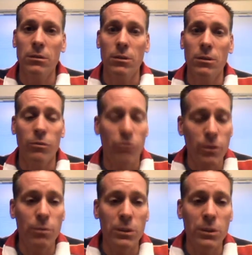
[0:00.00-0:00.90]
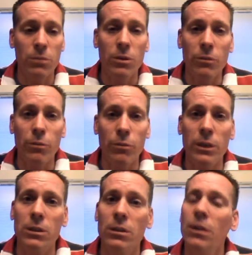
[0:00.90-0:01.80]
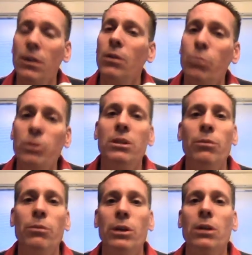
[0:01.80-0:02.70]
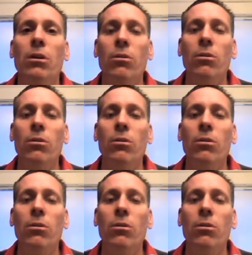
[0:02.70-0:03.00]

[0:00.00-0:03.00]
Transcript: So if you feel it would be some good information, please give me a call.